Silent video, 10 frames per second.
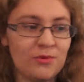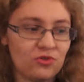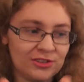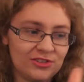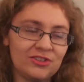
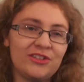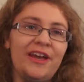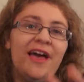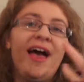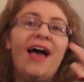across
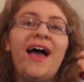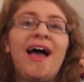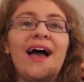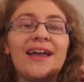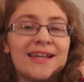
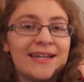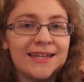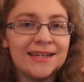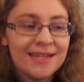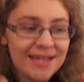and it can
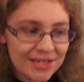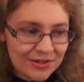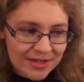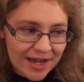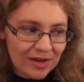lead
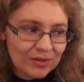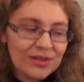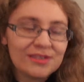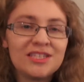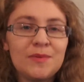you down
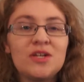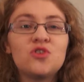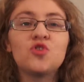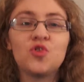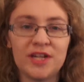some
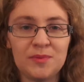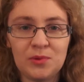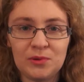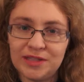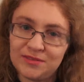
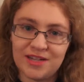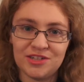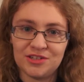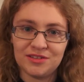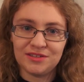incredible
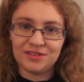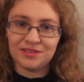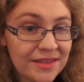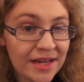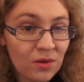adventures.
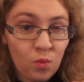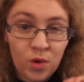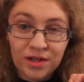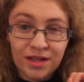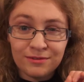Now,
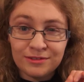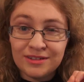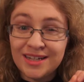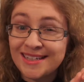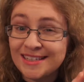one other
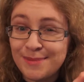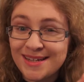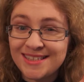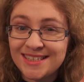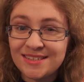
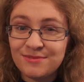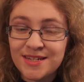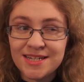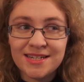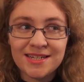unexpected
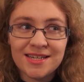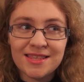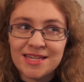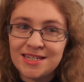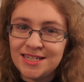thing
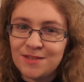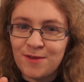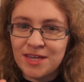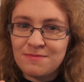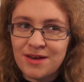that you need to
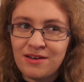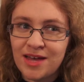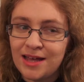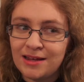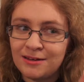think about,
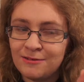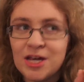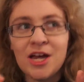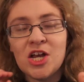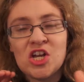and
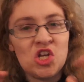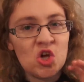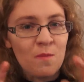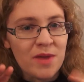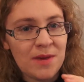
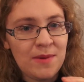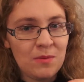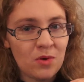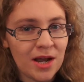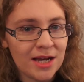not many
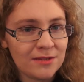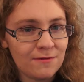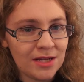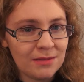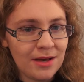people like to
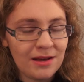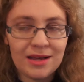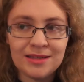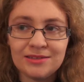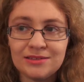think about it,
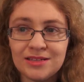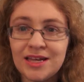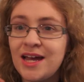is